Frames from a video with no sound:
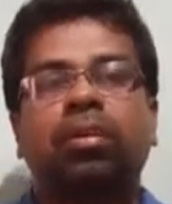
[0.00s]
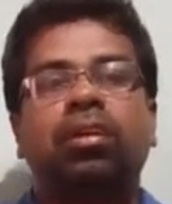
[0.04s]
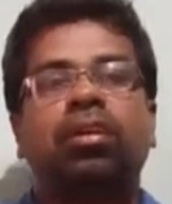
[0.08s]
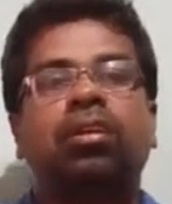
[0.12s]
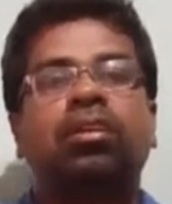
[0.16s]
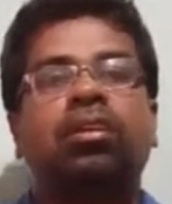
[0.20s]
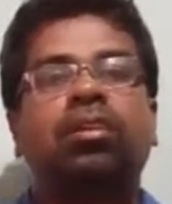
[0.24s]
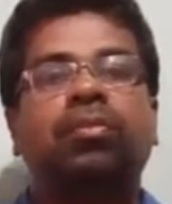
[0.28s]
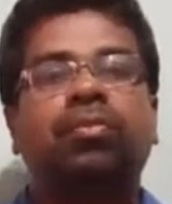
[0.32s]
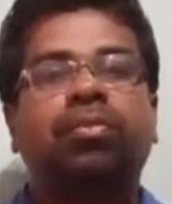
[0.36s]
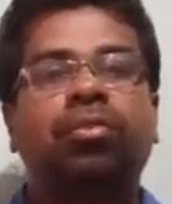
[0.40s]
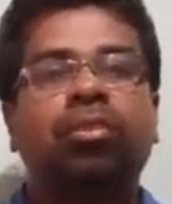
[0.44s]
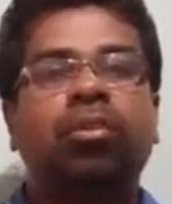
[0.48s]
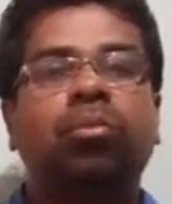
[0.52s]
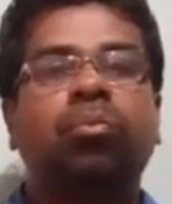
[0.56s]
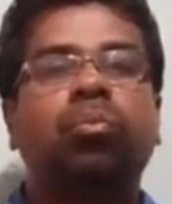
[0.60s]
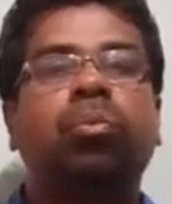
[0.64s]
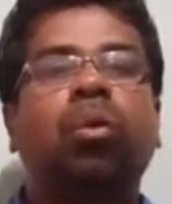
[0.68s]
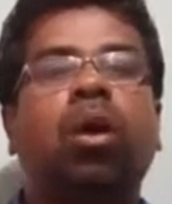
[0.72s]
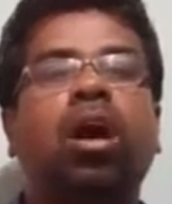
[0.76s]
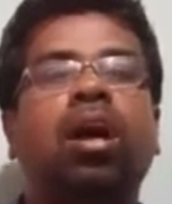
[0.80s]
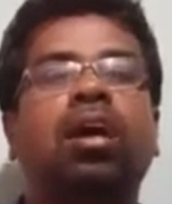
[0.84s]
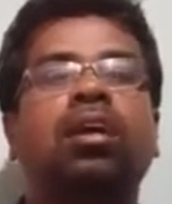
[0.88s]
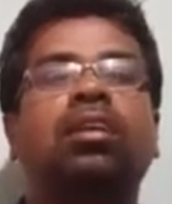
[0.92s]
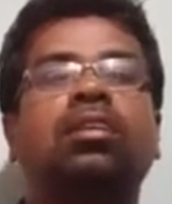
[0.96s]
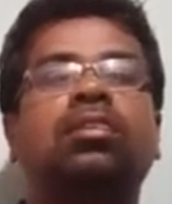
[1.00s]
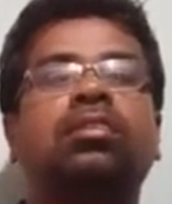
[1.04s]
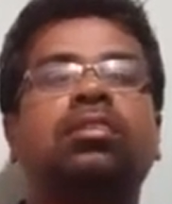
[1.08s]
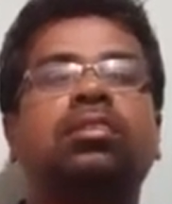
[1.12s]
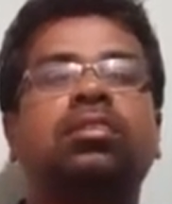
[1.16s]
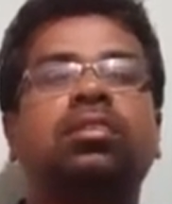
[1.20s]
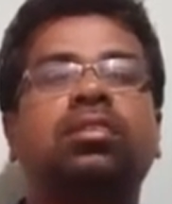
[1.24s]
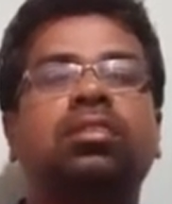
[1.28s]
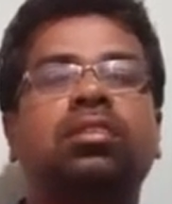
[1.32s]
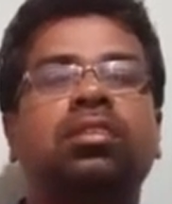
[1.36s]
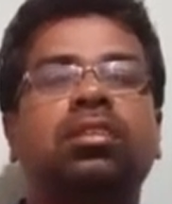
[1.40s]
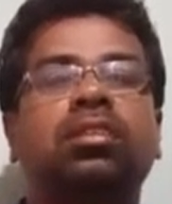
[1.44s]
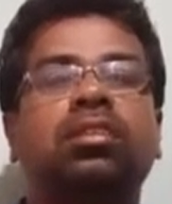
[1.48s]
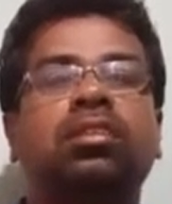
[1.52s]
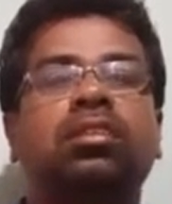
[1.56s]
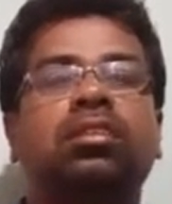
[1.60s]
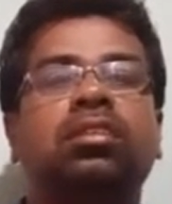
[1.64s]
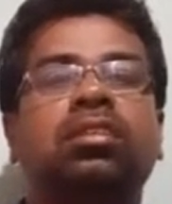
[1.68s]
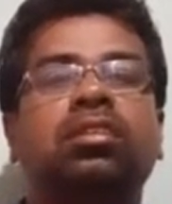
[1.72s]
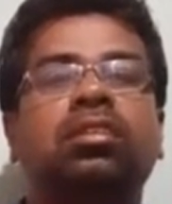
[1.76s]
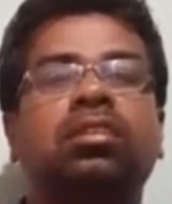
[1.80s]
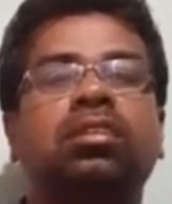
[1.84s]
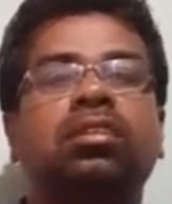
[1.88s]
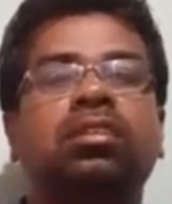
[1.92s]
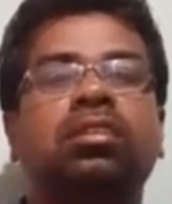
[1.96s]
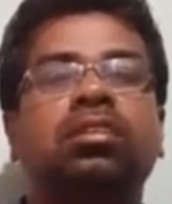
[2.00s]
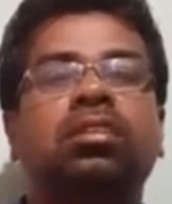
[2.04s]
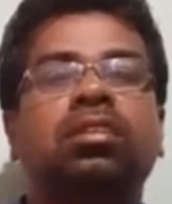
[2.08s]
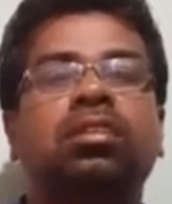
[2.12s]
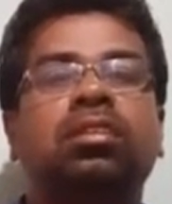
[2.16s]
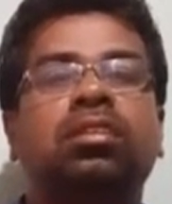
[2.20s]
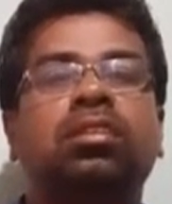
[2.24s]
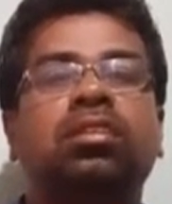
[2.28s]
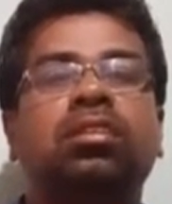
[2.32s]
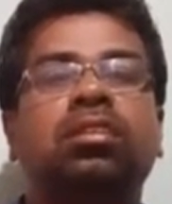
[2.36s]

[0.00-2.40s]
These are the beautiful points.